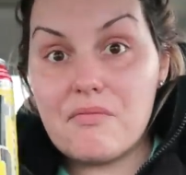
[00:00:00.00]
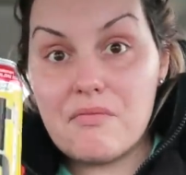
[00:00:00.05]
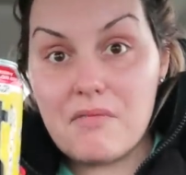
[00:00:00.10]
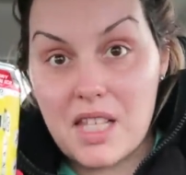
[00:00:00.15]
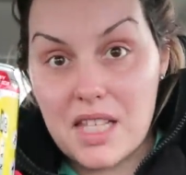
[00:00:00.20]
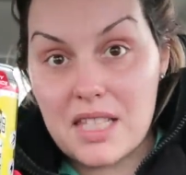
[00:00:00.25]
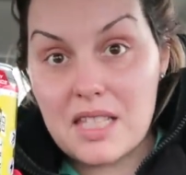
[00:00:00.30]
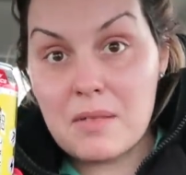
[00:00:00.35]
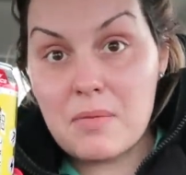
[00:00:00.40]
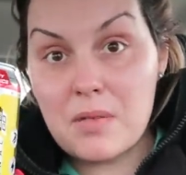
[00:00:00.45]

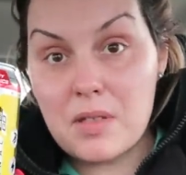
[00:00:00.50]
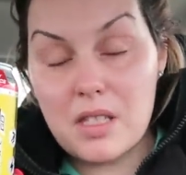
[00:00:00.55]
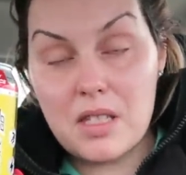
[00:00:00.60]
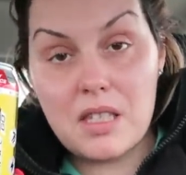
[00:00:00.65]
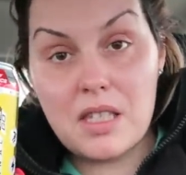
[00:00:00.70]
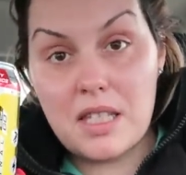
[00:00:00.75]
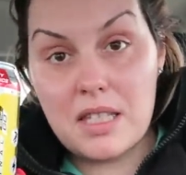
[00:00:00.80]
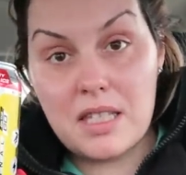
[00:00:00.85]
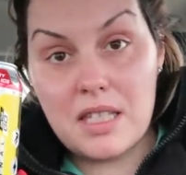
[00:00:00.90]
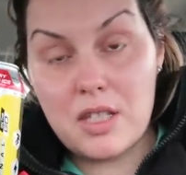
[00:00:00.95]
this
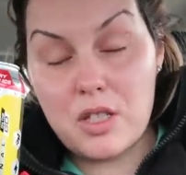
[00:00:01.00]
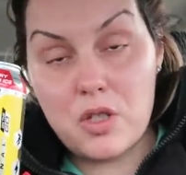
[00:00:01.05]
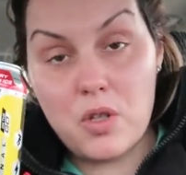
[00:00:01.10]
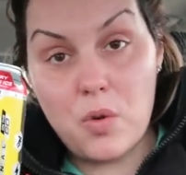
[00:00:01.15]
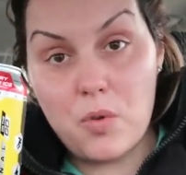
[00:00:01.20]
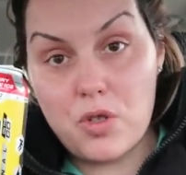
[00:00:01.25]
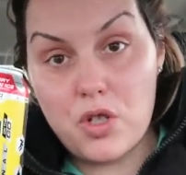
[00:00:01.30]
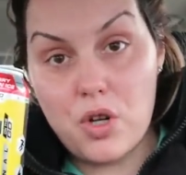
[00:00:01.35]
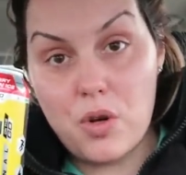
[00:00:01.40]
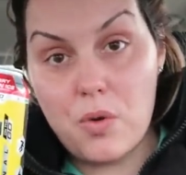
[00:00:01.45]
this is
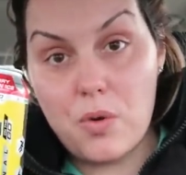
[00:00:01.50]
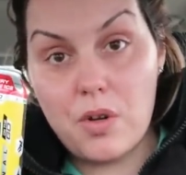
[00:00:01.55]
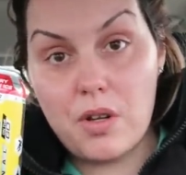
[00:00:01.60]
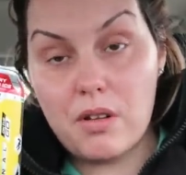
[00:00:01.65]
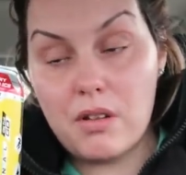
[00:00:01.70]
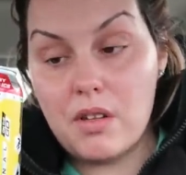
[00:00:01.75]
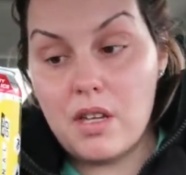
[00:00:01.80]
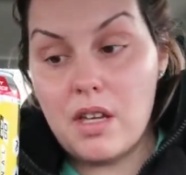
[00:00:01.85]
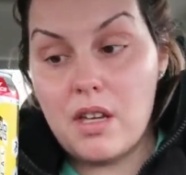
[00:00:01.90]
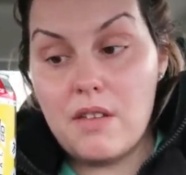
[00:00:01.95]
no
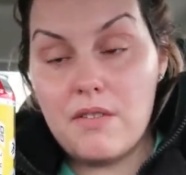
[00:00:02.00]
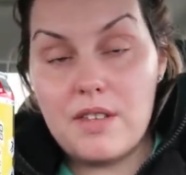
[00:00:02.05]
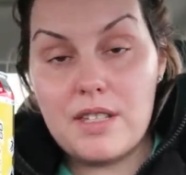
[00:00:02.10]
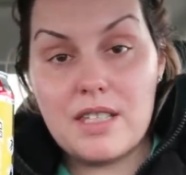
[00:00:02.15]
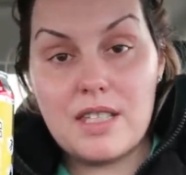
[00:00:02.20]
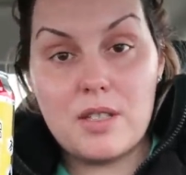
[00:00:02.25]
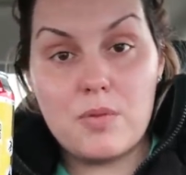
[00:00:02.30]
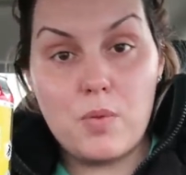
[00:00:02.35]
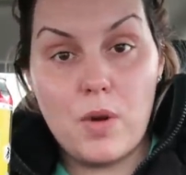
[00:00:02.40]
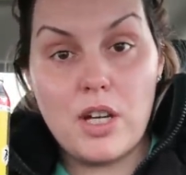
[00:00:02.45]
joke.
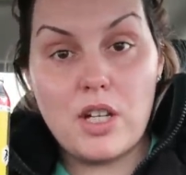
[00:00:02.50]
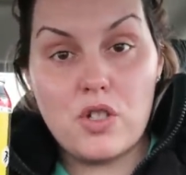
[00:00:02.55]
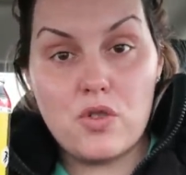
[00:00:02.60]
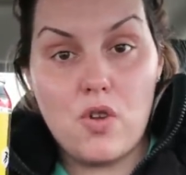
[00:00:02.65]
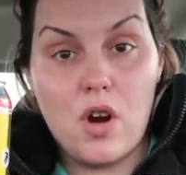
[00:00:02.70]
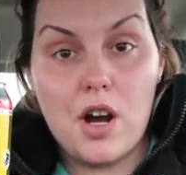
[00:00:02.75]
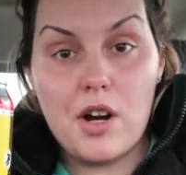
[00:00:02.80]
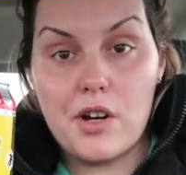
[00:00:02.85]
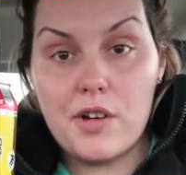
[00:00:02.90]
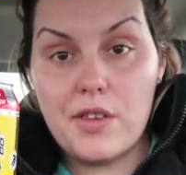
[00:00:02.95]
This is way
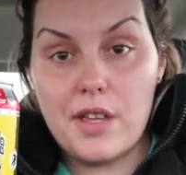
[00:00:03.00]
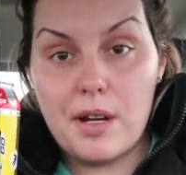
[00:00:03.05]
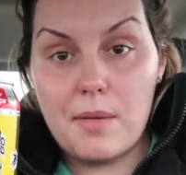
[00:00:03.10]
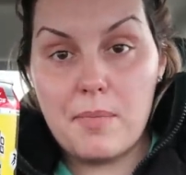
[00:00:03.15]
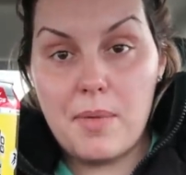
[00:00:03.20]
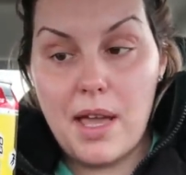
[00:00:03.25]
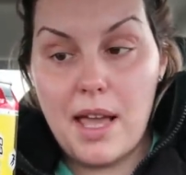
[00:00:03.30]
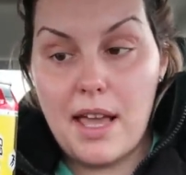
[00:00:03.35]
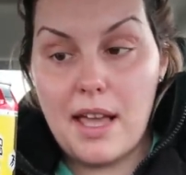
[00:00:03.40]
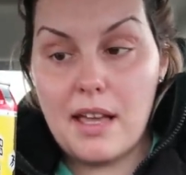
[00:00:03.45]
stronger than a
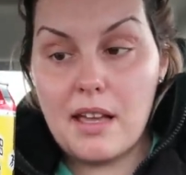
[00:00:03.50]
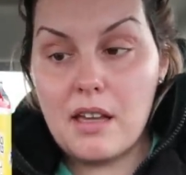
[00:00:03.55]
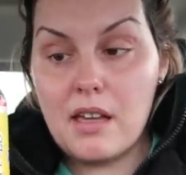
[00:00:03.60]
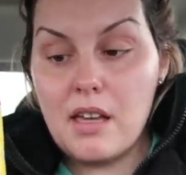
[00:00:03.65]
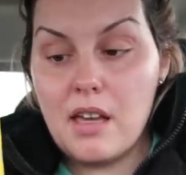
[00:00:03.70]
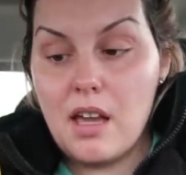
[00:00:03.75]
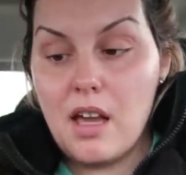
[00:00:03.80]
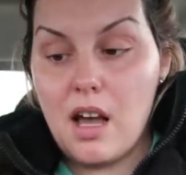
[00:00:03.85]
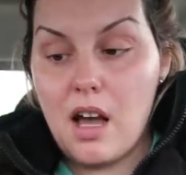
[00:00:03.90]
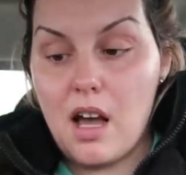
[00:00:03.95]
bang.
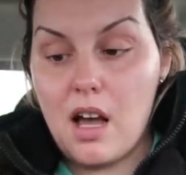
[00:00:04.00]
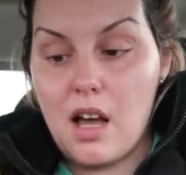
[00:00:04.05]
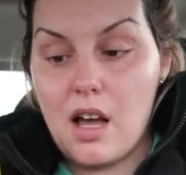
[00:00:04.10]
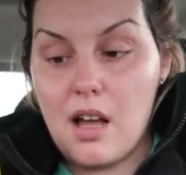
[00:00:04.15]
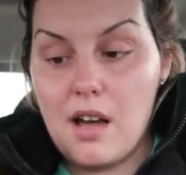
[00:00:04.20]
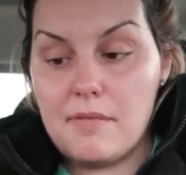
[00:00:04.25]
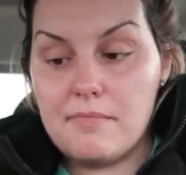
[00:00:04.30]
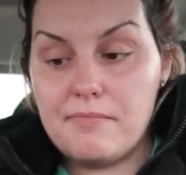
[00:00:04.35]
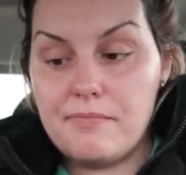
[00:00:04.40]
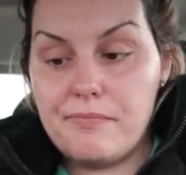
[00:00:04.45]

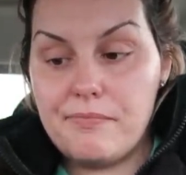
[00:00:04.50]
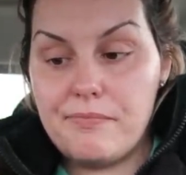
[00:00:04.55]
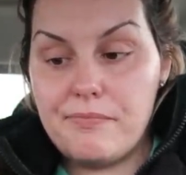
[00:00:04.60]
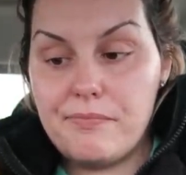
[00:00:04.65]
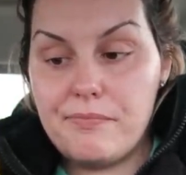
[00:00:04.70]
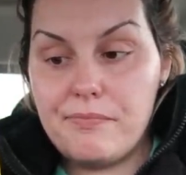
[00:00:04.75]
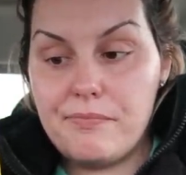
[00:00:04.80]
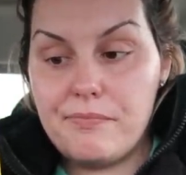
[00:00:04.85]
Um,